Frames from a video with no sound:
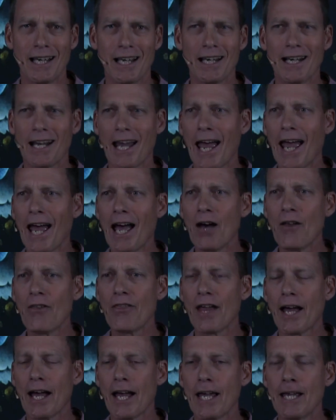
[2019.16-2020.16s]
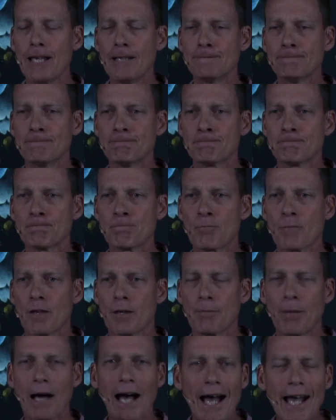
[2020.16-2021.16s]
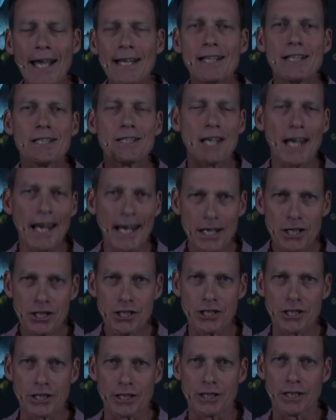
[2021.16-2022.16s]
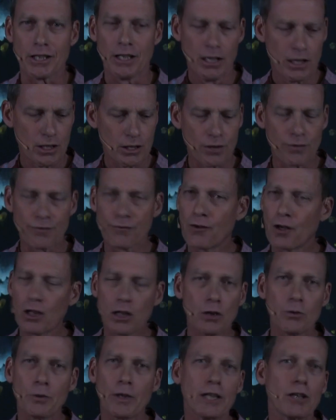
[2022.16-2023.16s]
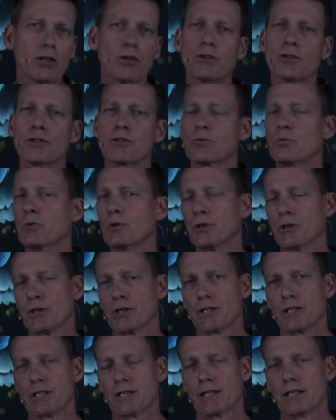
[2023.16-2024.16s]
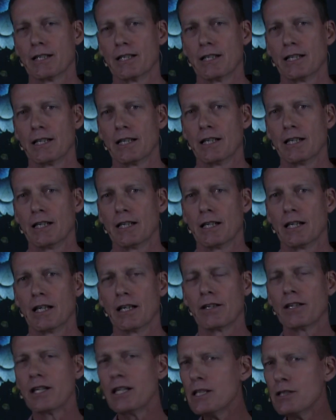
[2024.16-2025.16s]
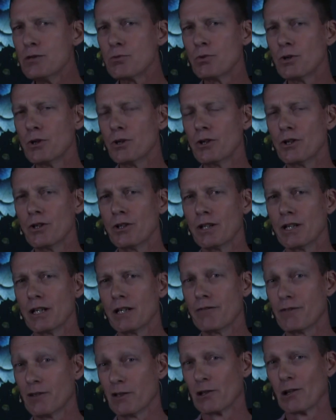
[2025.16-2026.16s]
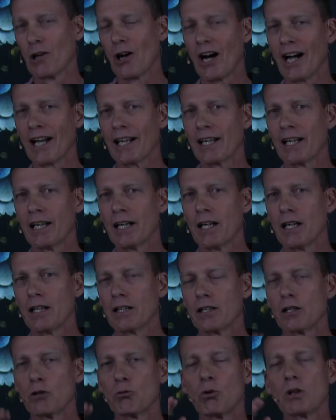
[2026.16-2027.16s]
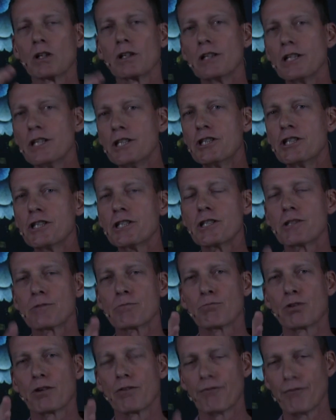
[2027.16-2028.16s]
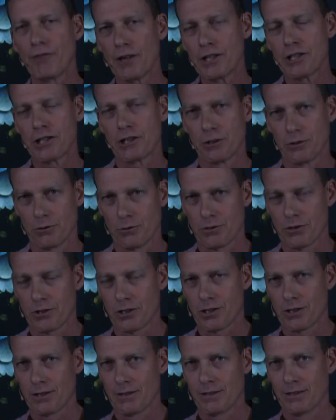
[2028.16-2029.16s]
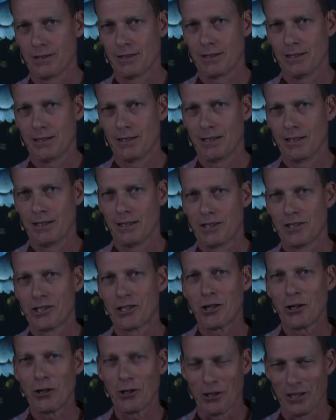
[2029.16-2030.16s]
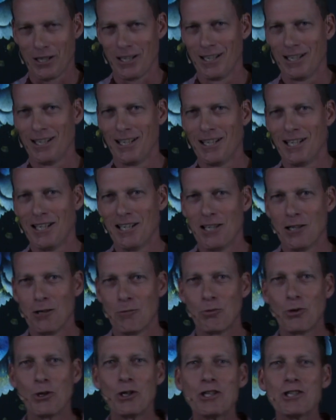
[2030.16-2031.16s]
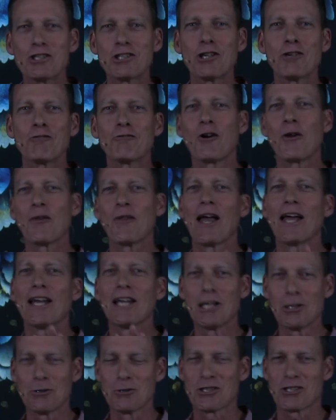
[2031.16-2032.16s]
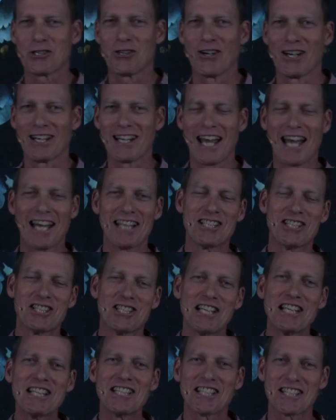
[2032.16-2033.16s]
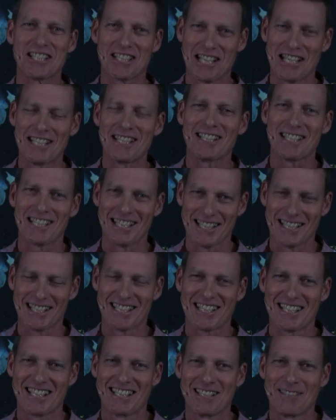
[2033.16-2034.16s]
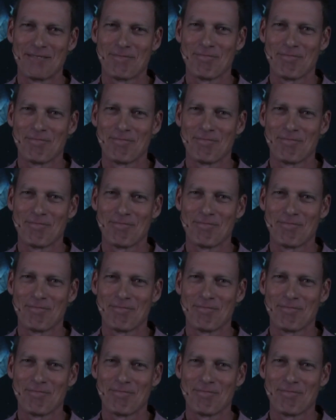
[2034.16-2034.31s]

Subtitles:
in how they paid attention to following God's word. These were, if you like, the religious professionals. So, put yourself on that hillside as Jesus says this,